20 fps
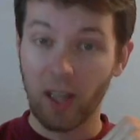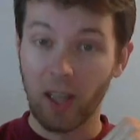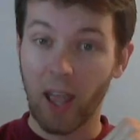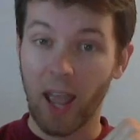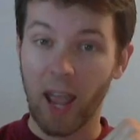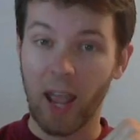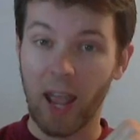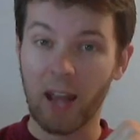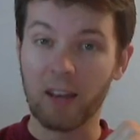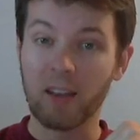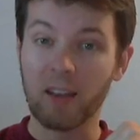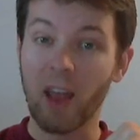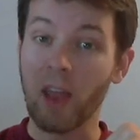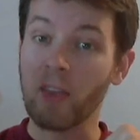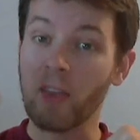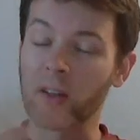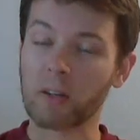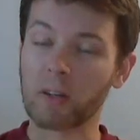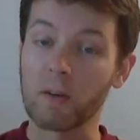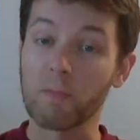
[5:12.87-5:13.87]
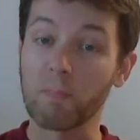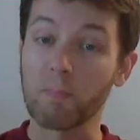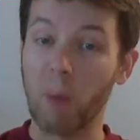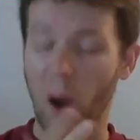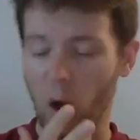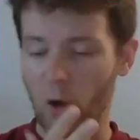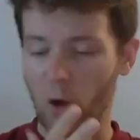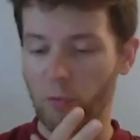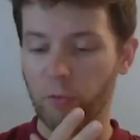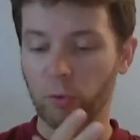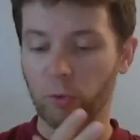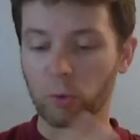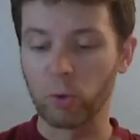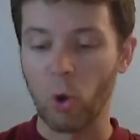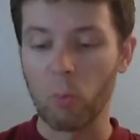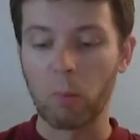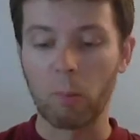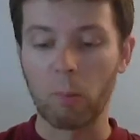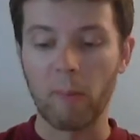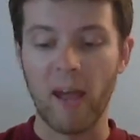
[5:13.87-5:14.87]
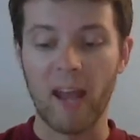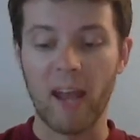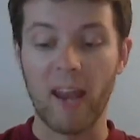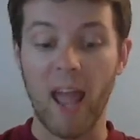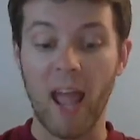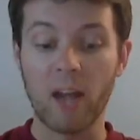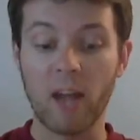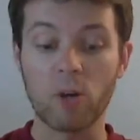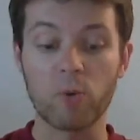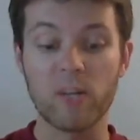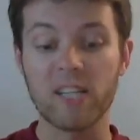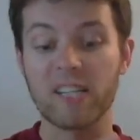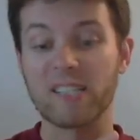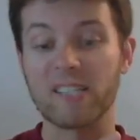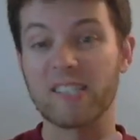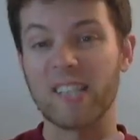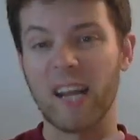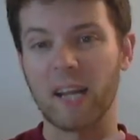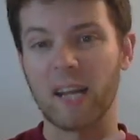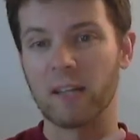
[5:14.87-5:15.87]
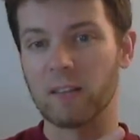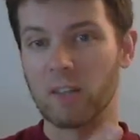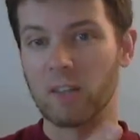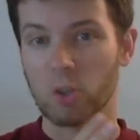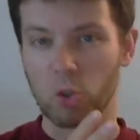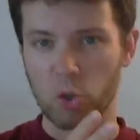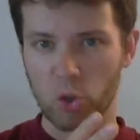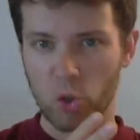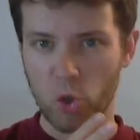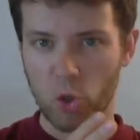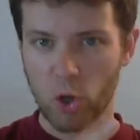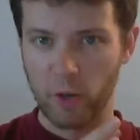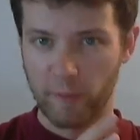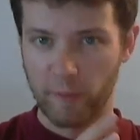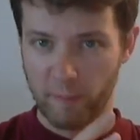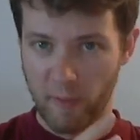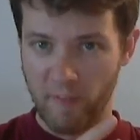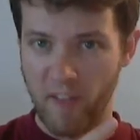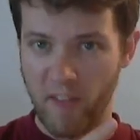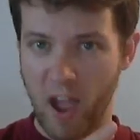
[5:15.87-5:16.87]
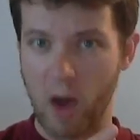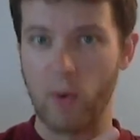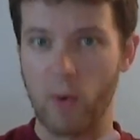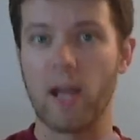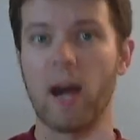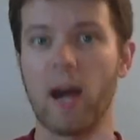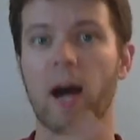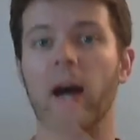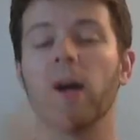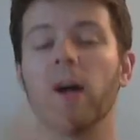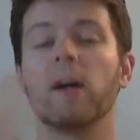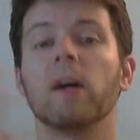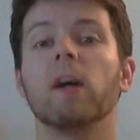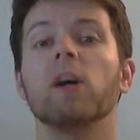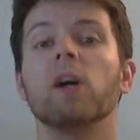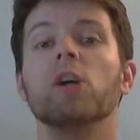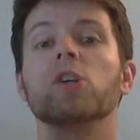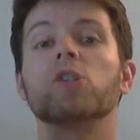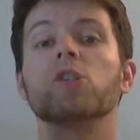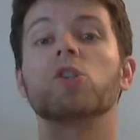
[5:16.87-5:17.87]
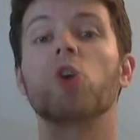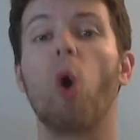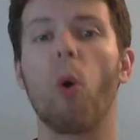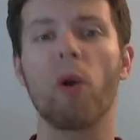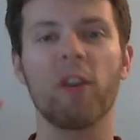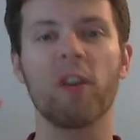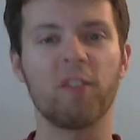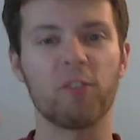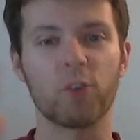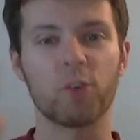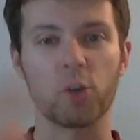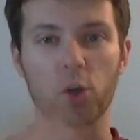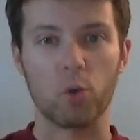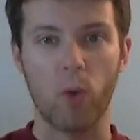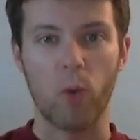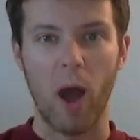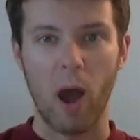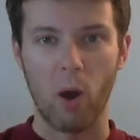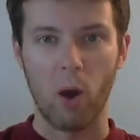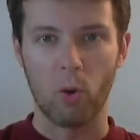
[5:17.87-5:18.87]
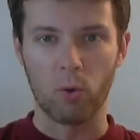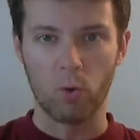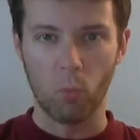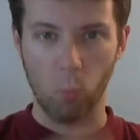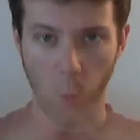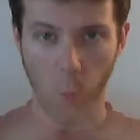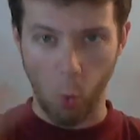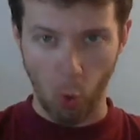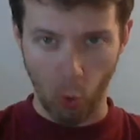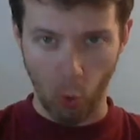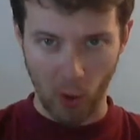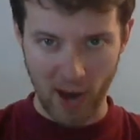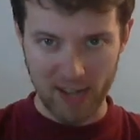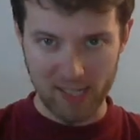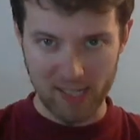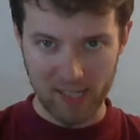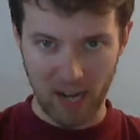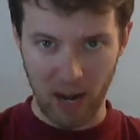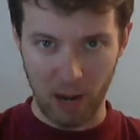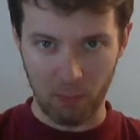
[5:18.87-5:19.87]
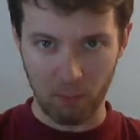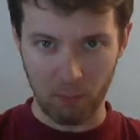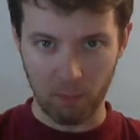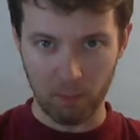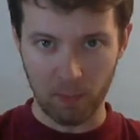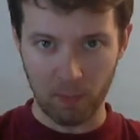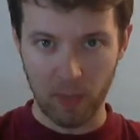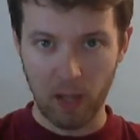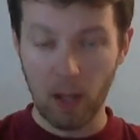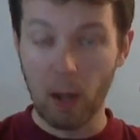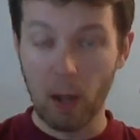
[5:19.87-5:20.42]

And another powerful nobleman, Henry II, the Duke of Bavaria, is going for the crown. War has come.